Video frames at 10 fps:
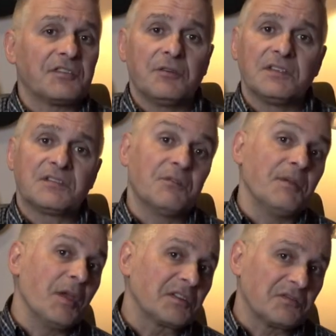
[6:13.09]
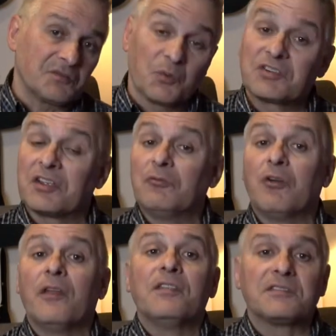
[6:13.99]
Series 3 mixers, which can
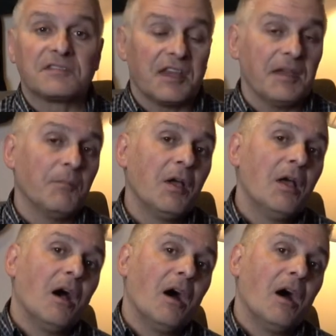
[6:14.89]
run the same